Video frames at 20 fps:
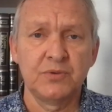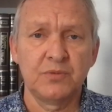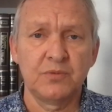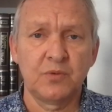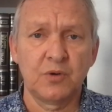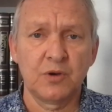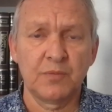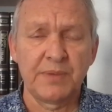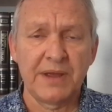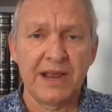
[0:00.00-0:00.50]

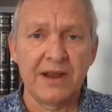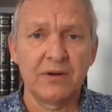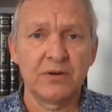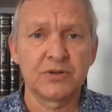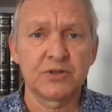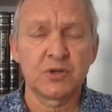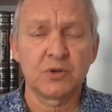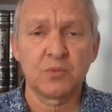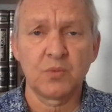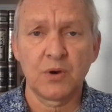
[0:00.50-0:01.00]
where
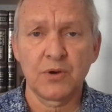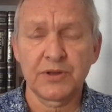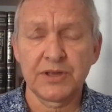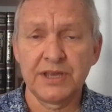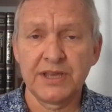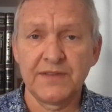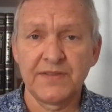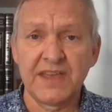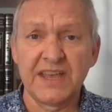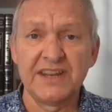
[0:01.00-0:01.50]
parents are
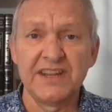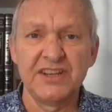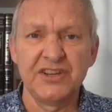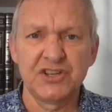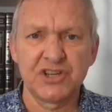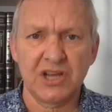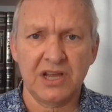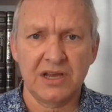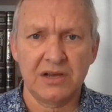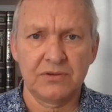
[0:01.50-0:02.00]
working and they
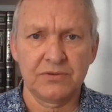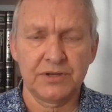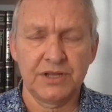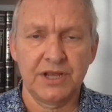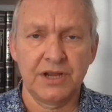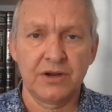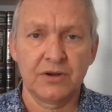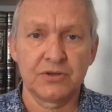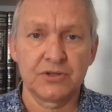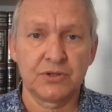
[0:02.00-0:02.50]
need child
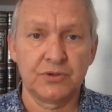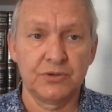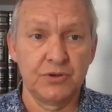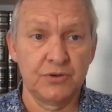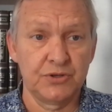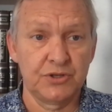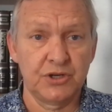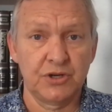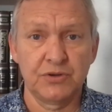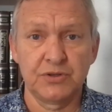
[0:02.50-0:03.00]
care, so
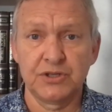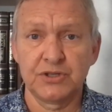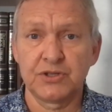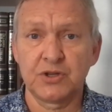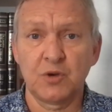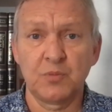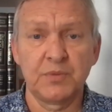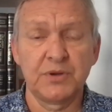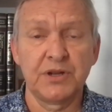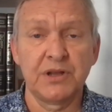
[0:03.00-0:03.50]
your church is
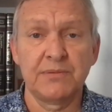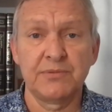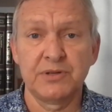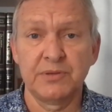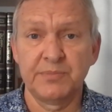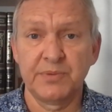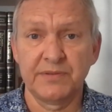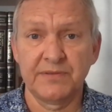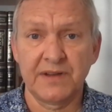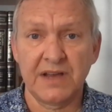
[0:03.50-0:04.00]
opened up
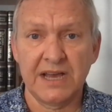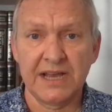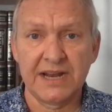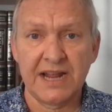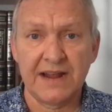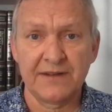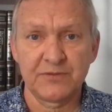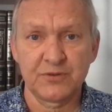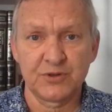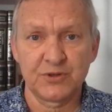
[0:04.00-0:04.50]
to provide
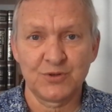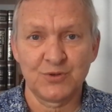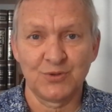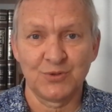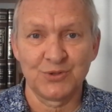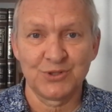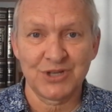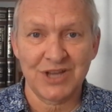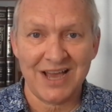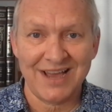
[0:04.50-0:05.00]

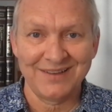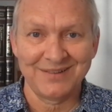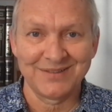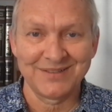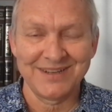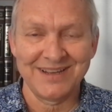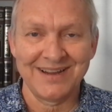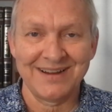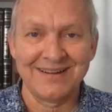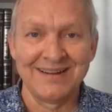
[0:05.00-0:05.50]
after-school
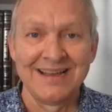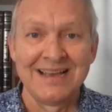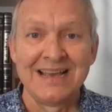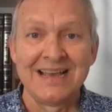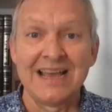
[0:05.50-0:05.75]
child care,